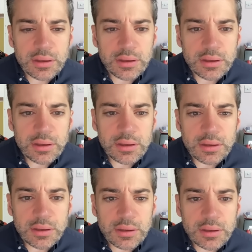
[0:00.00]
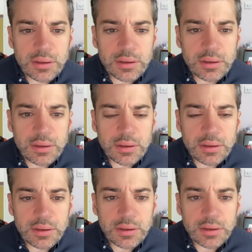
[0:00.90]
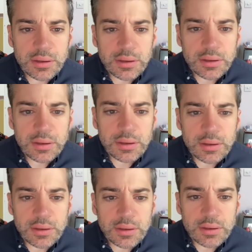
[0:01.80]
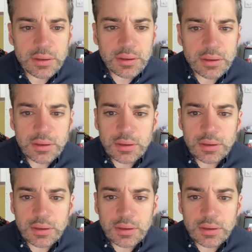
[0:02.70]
[no speech]